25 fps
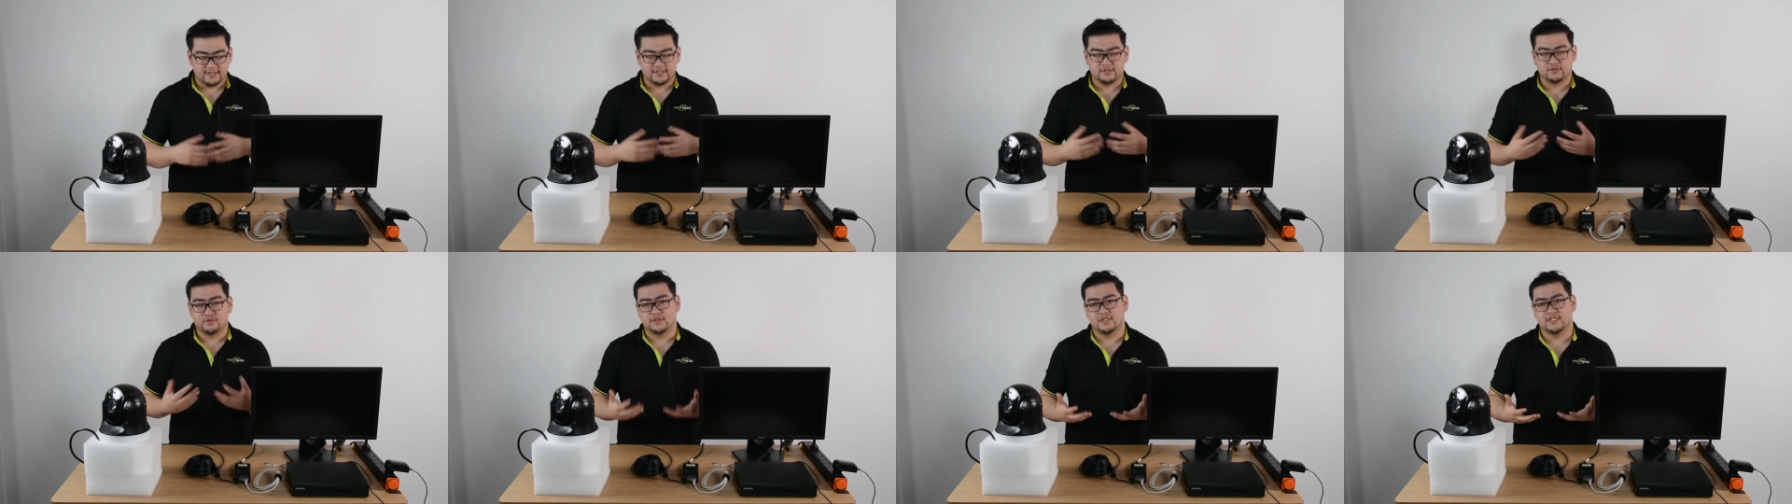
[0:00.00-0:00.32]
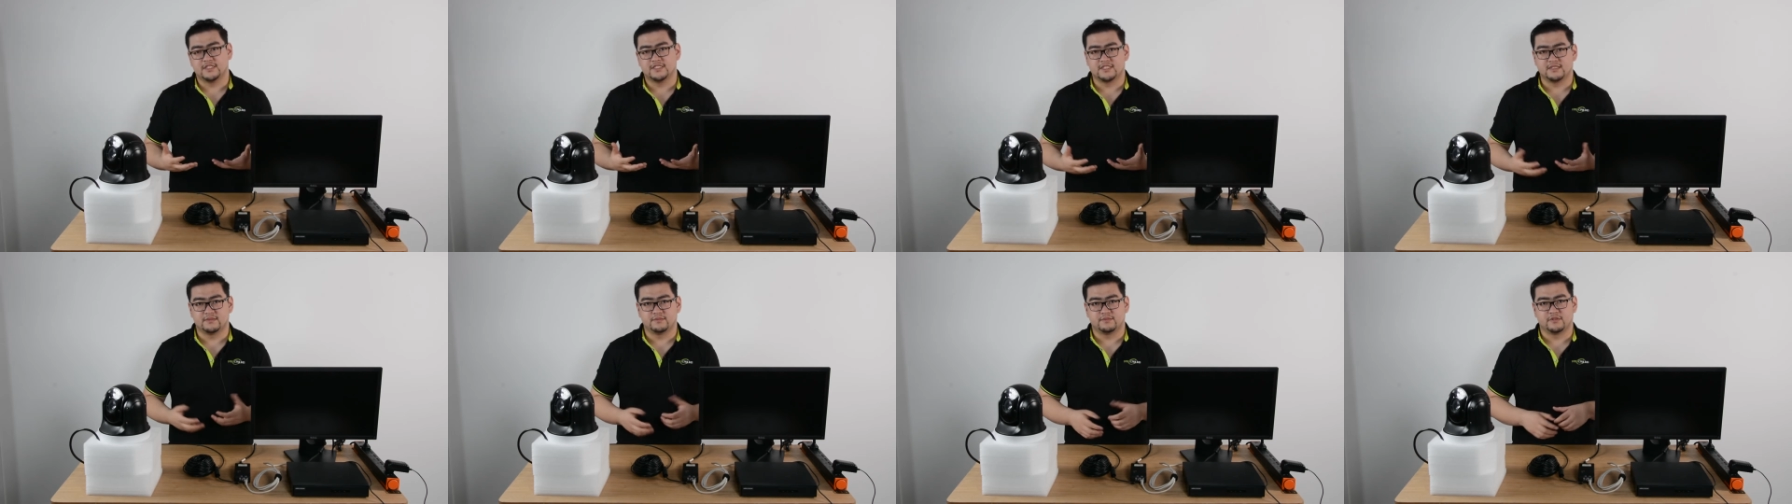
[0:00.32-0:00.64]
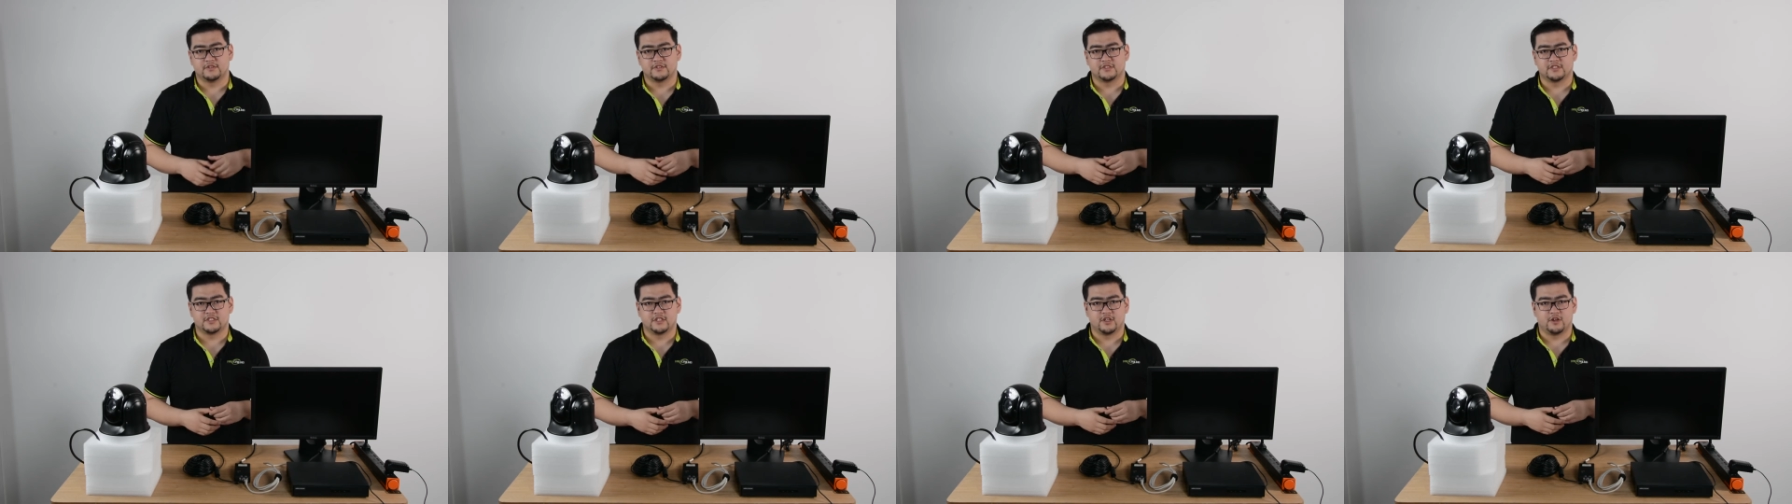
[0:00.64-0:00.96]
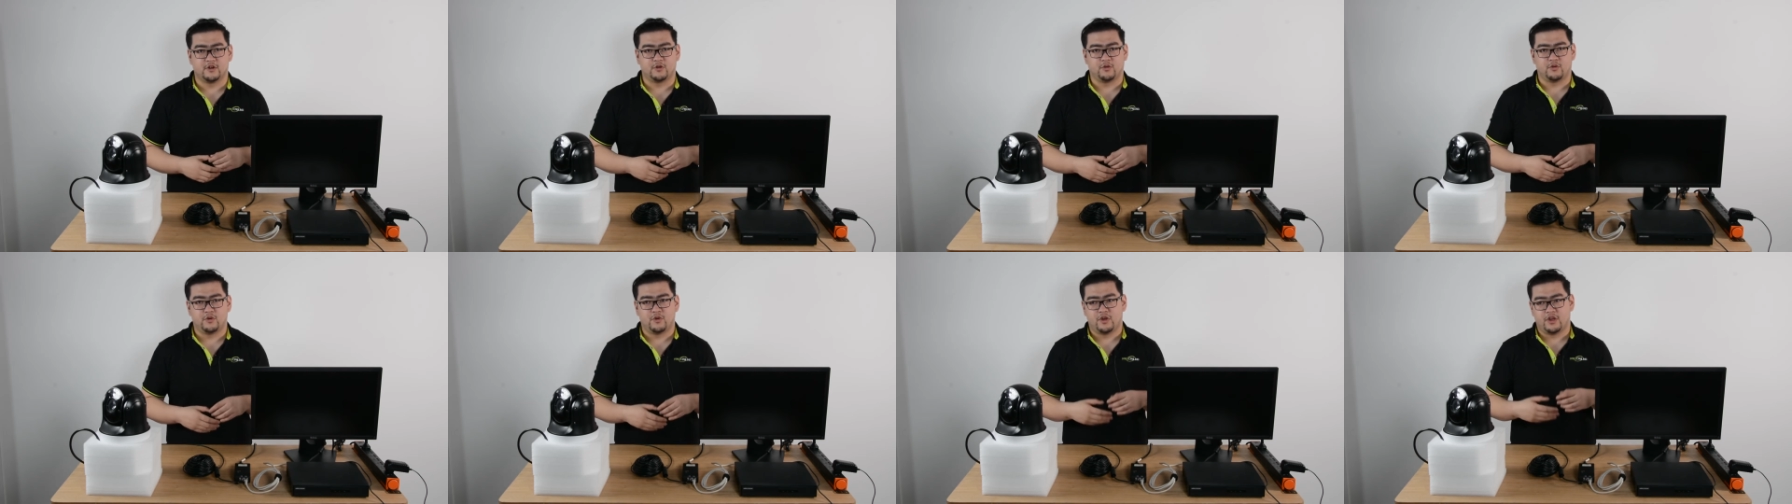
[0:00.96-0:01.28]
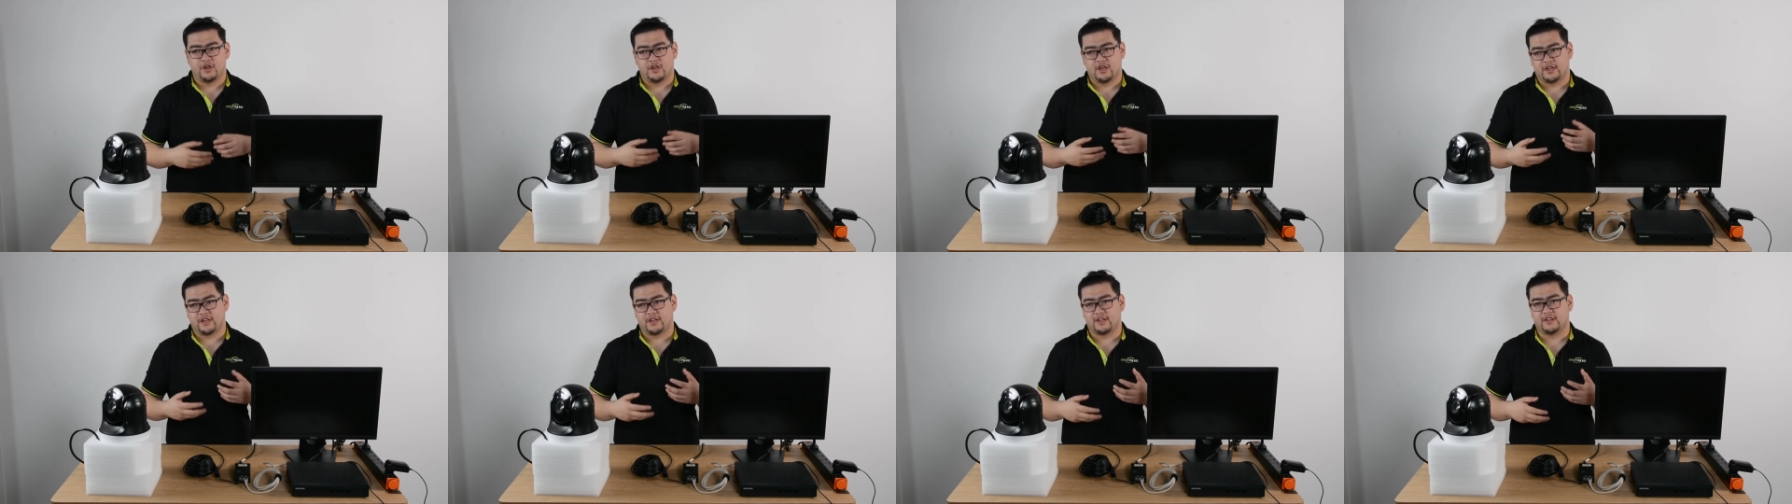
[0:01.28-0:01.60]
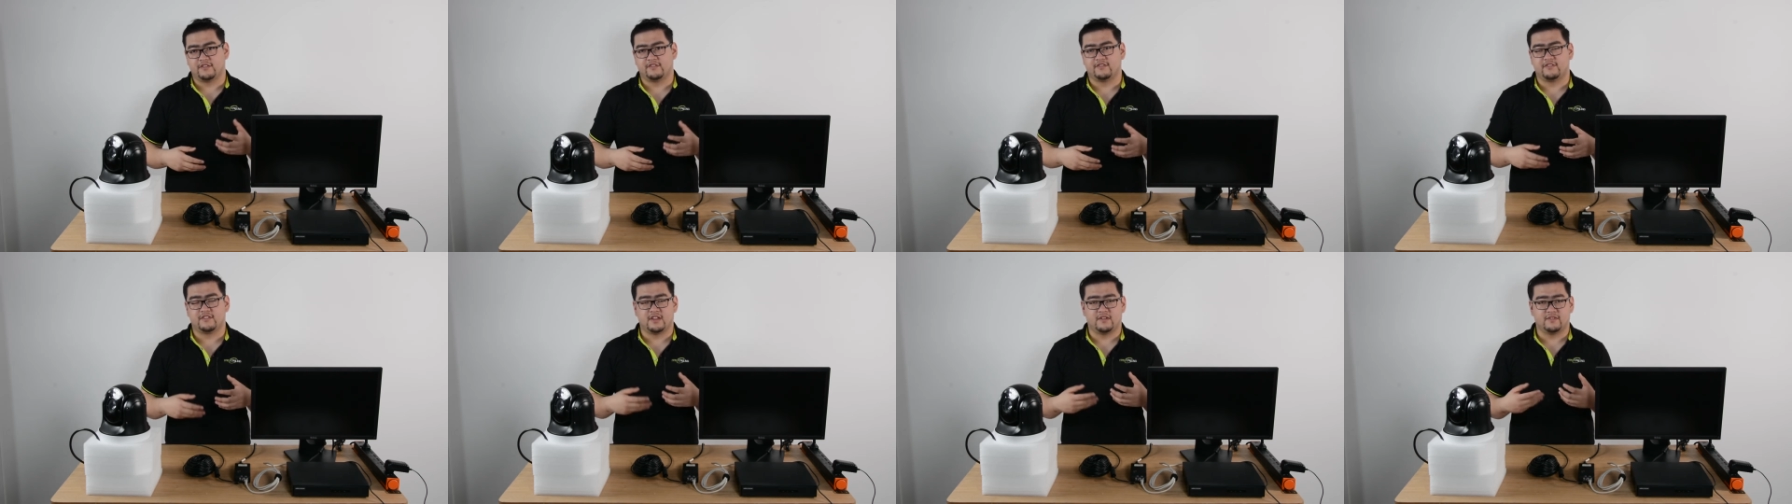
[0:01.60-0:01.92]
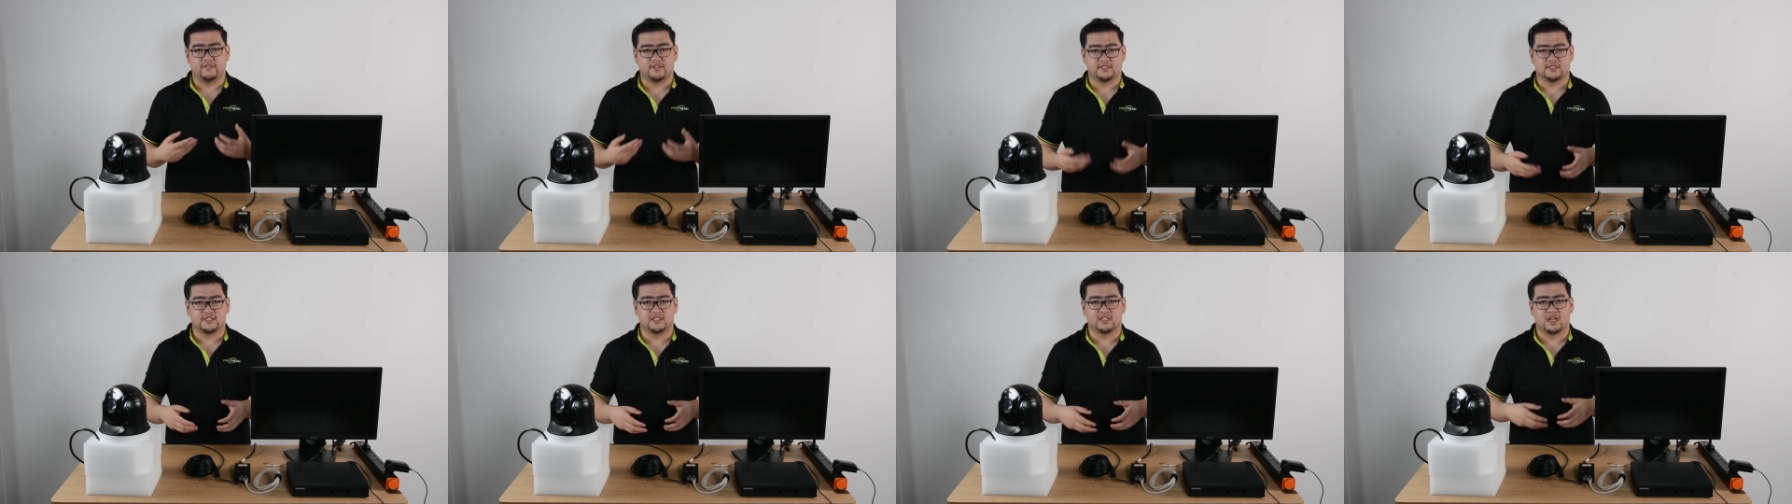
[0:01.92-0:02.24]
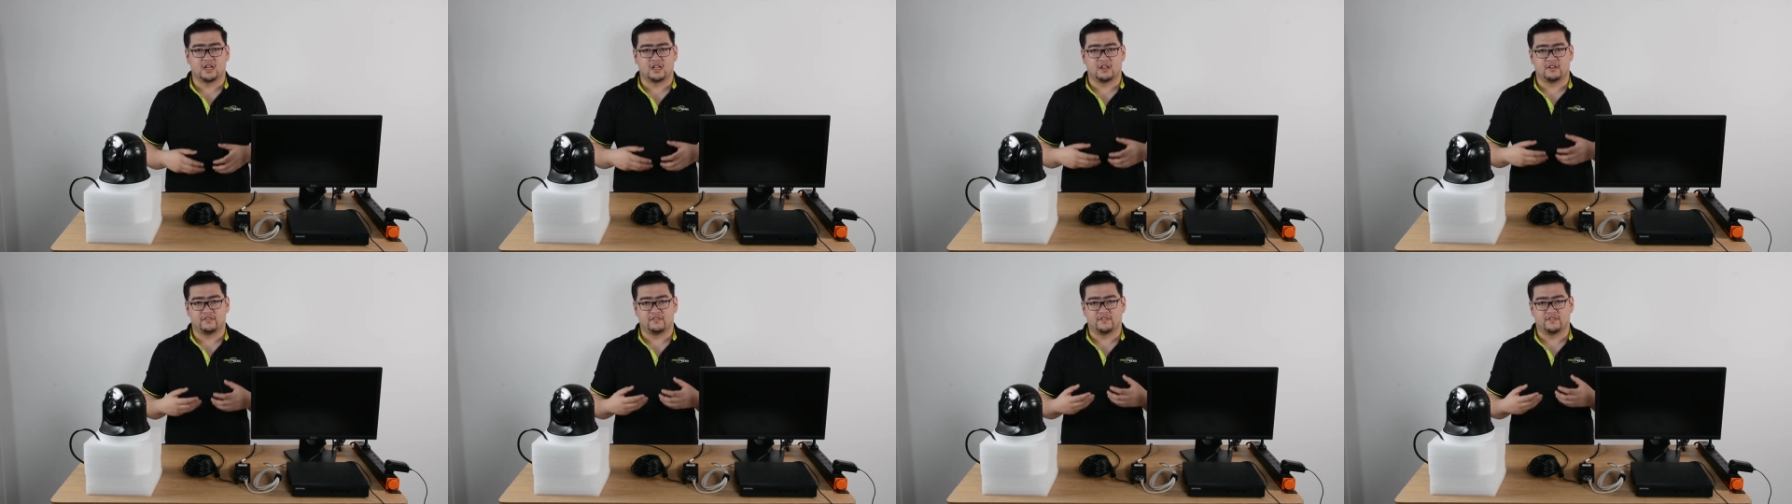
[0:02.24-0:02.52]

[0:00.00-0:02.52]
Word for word: It's really simple, so it can save us a lot